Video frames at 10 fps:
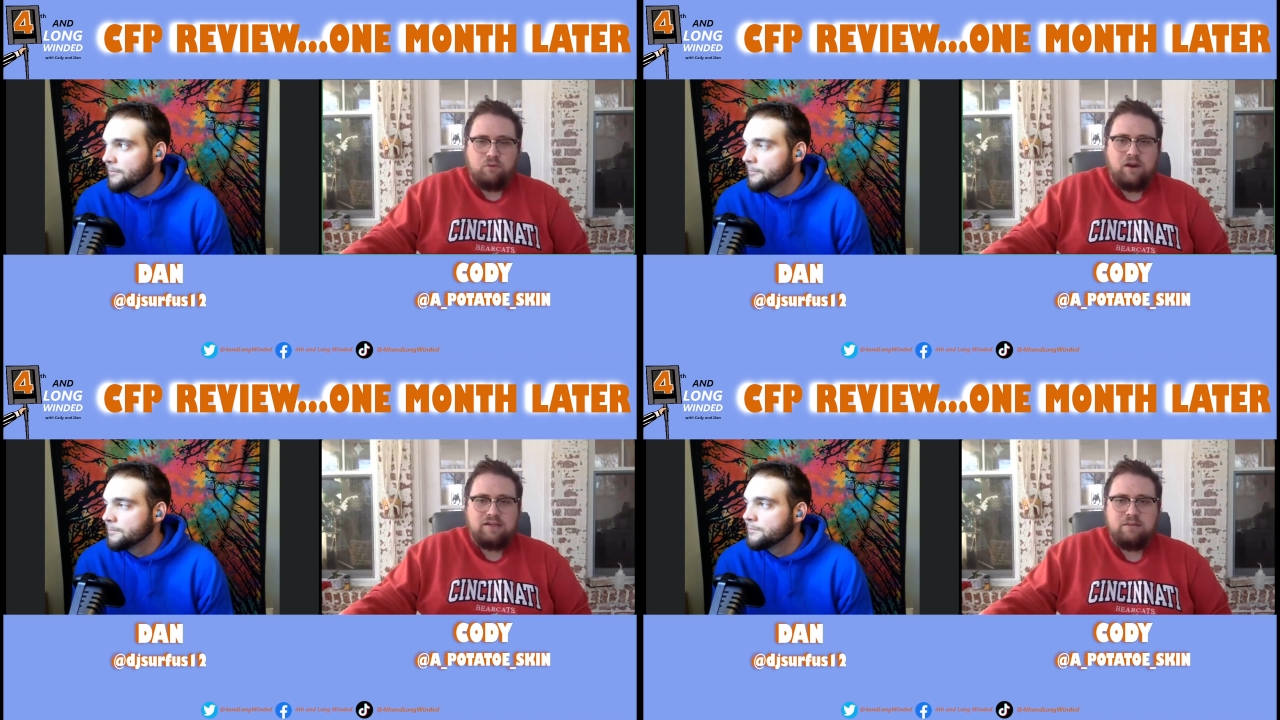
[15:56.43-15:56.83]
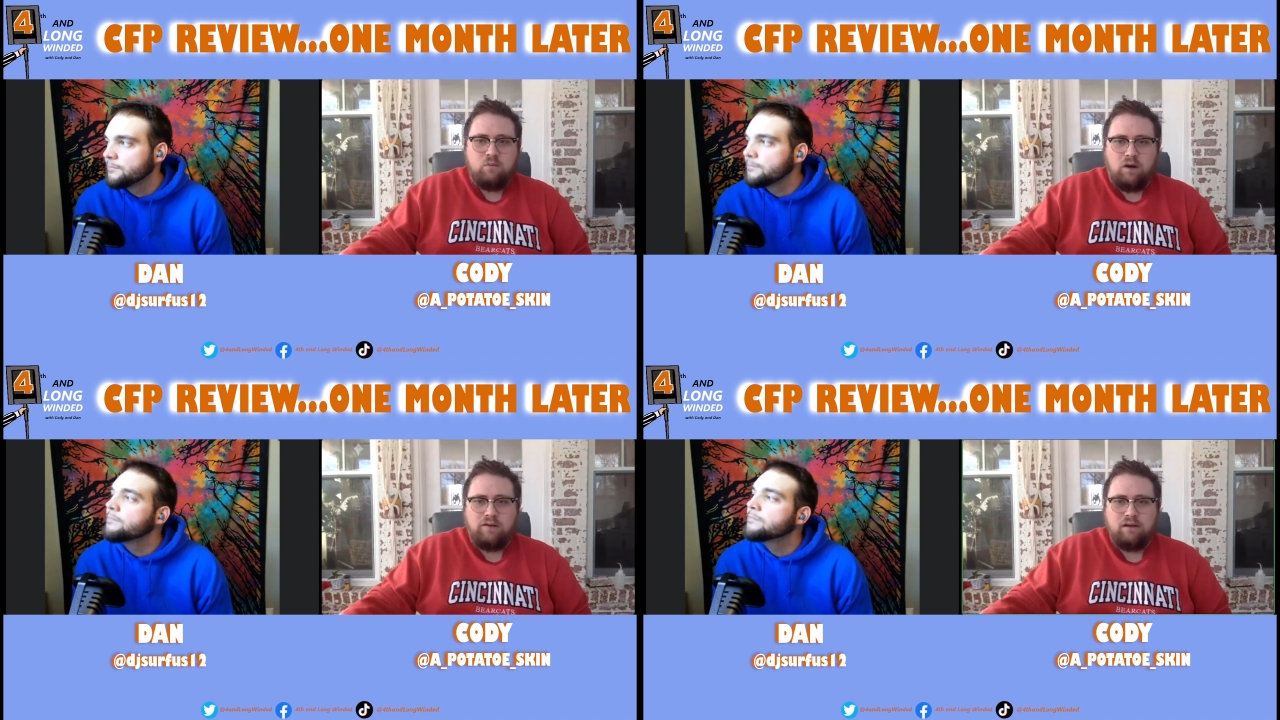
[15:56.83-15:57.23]
Speaker 1: the right team,
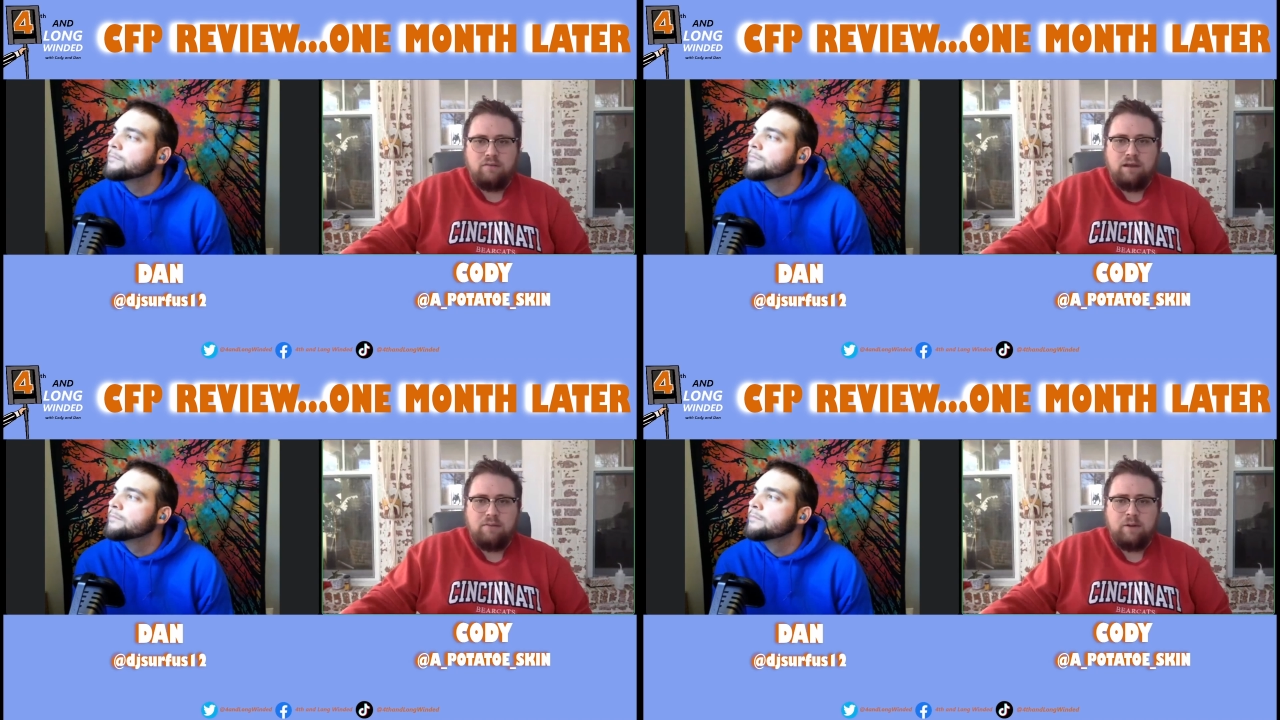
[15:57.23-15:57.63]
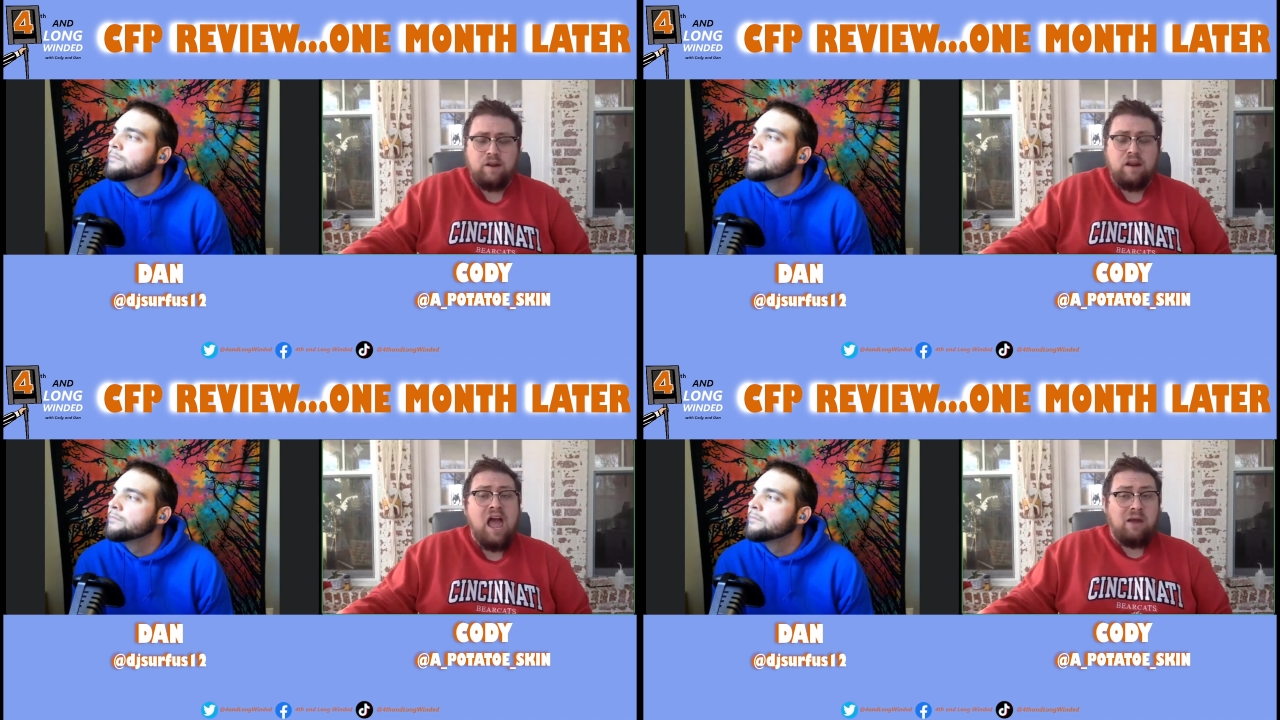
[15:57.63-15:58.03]
in my
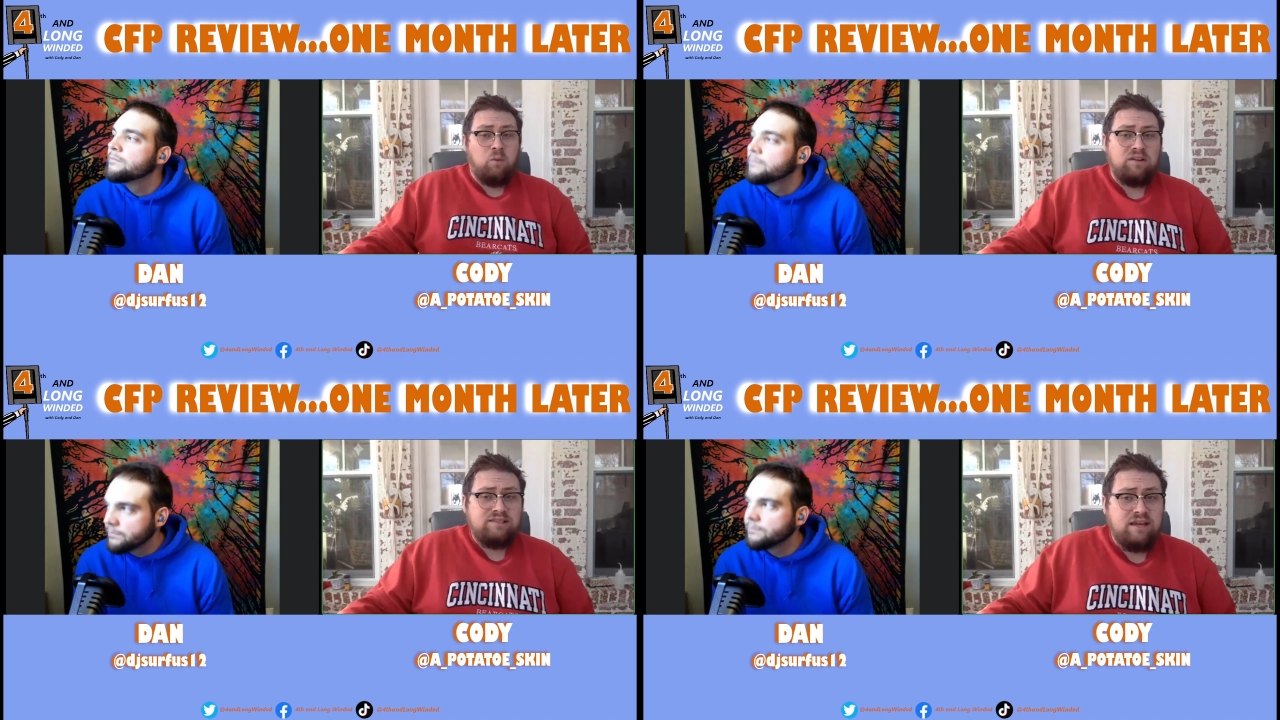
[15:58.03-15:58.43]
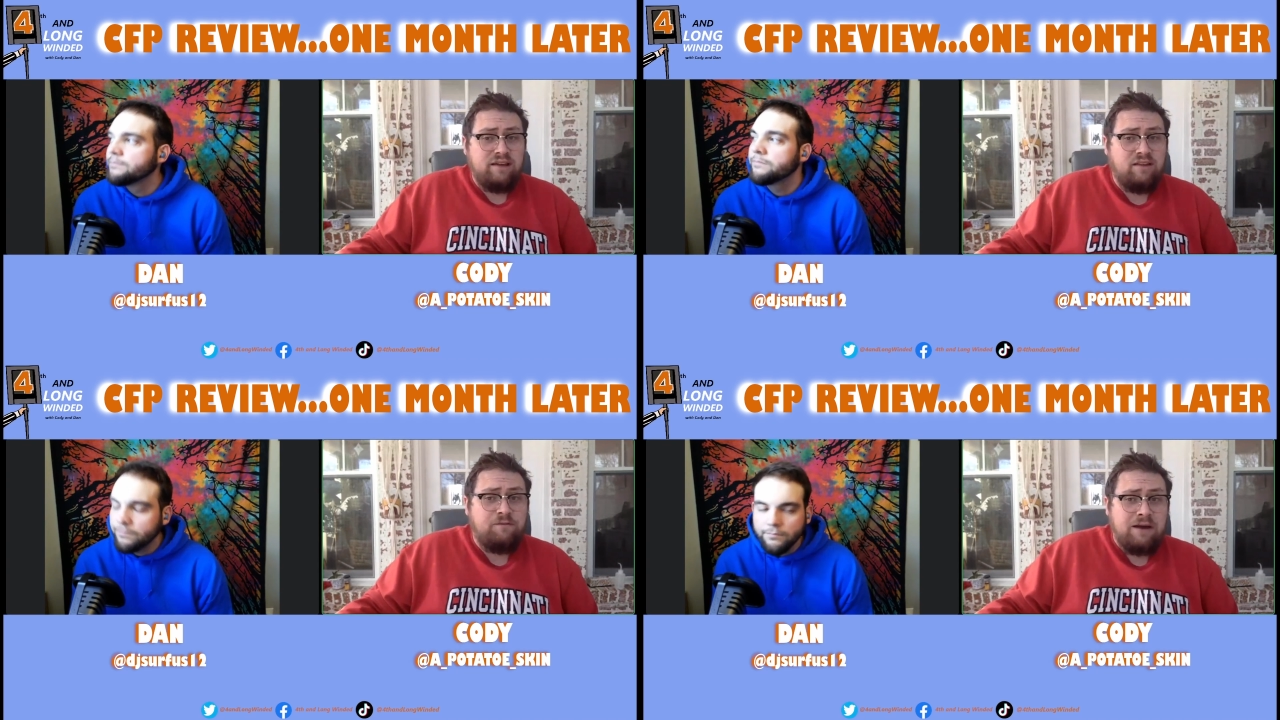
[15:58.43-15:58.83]
opinion. I will
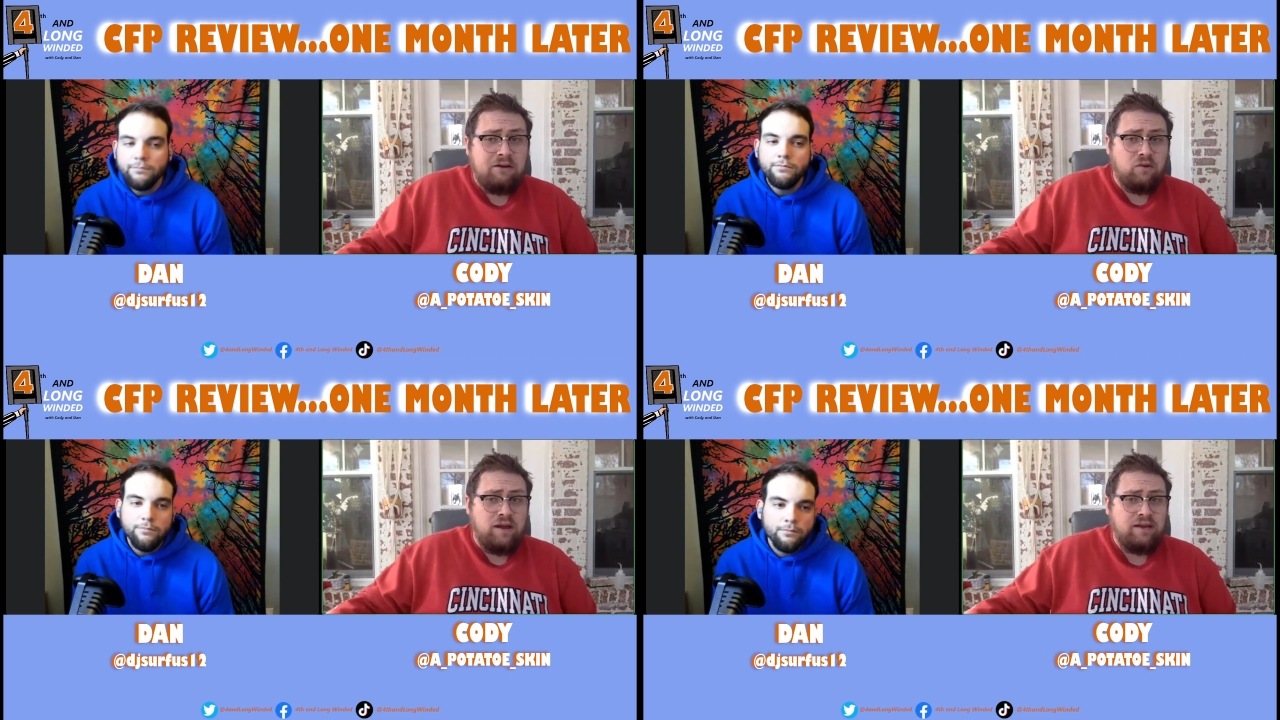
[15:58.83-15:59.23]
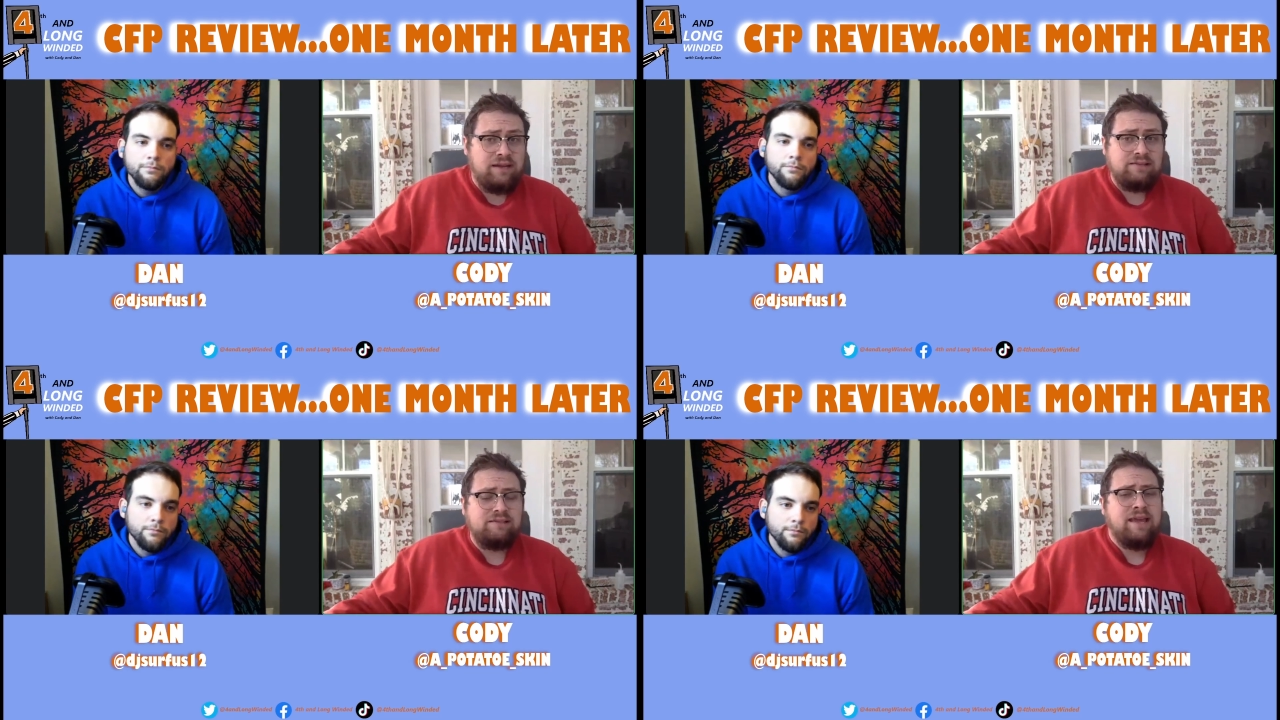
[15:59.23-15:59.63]
say in the final
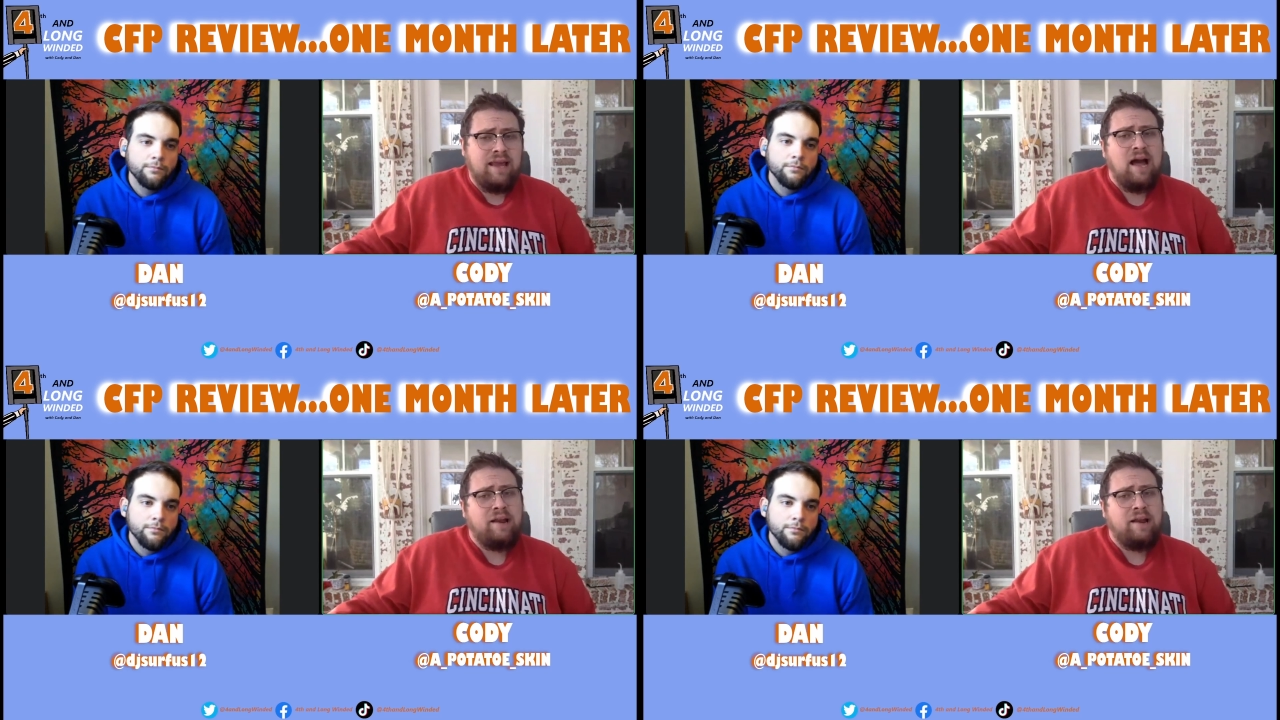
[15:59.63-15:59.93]
rankings, they